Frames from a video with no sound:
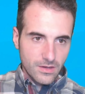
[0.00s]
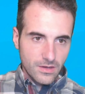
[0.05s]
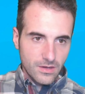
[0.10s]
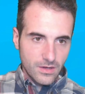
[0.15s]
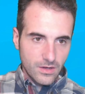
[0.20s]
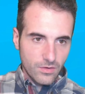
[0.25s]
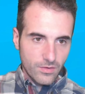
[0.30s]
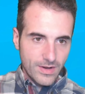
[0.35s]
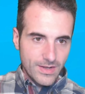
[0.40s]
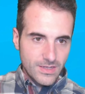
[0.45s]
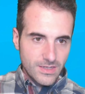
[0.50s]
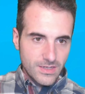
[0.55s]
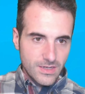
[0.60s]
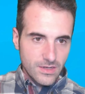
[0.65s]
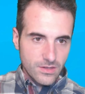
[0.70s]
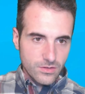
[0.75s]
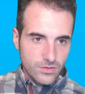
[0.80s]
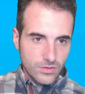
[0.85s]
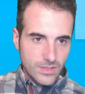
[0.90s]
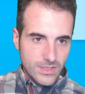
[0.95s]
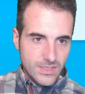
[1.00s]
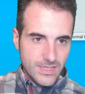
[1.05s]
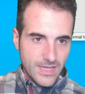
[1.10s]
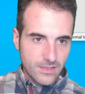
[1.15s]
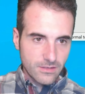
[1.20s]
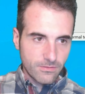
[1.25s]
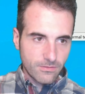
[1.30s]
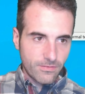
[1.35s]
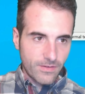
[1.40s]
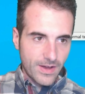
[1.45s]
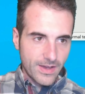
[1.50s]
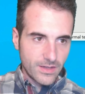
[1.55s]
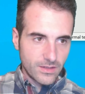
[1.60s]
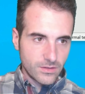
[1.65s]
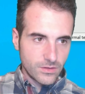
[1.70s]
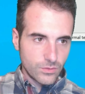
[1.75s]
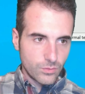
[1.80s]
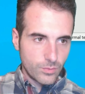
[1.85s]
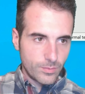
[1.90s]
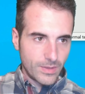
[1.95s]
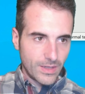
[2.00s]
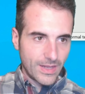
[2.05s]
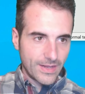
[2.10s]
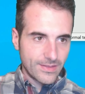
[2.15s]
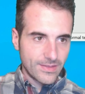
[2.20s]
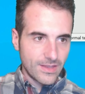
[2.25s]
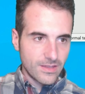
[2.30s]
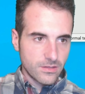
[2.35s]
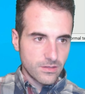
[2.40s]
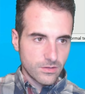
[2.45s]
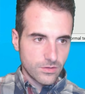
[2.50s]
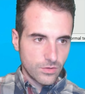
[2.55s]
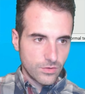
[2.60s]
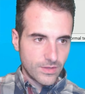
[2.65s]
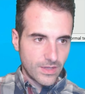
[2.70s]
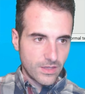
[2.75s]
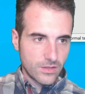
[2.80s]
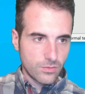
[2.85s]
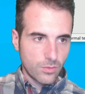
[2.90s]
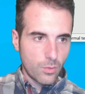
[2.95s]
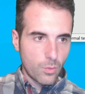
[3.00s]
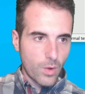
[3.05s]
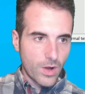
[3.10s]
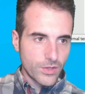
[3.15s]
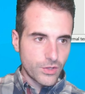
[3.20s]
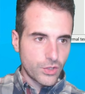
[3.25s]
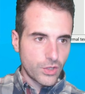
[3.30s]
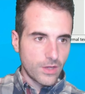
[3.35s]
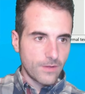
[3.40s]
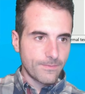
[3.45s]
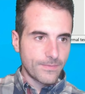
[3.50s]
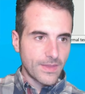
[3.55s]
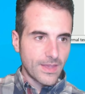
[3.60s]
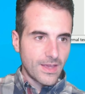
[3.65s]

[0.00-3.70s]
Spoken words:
right here. So the text file will be like this. So thanks for watching.